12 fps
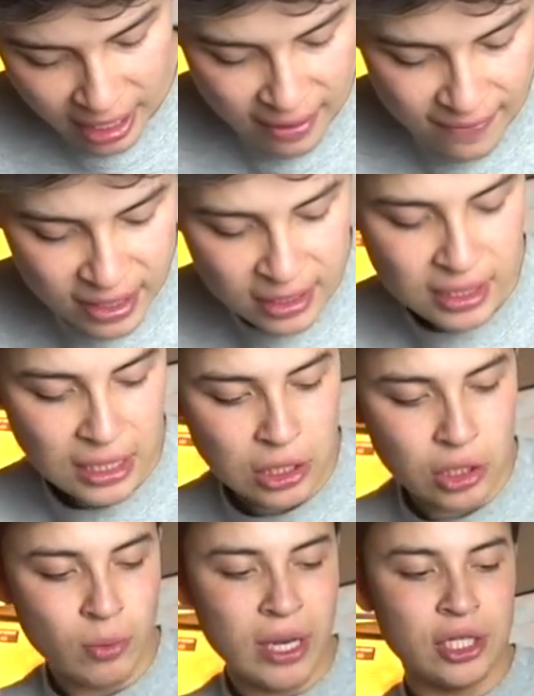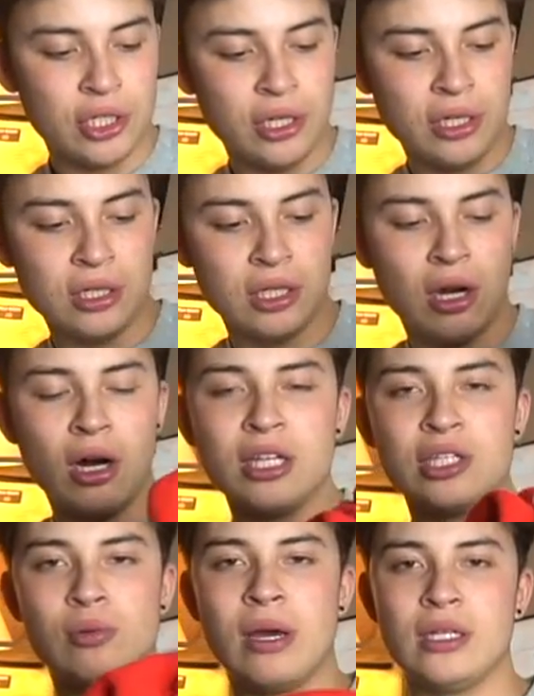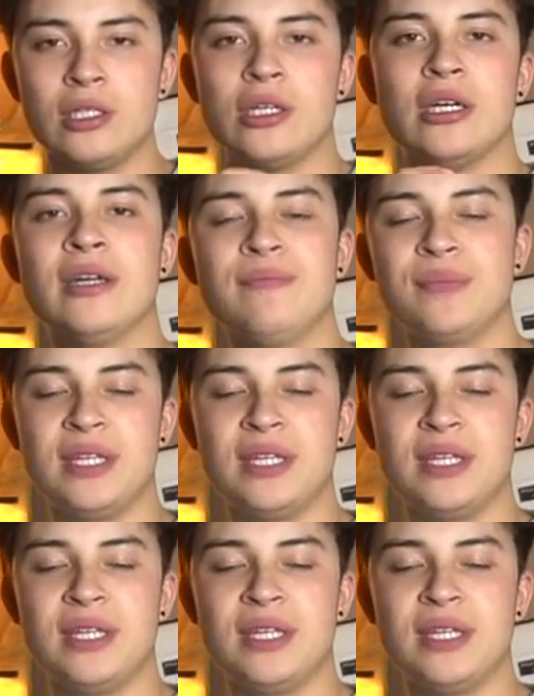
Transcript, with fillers: a vintage sweatshirt, just a college sweatshirt,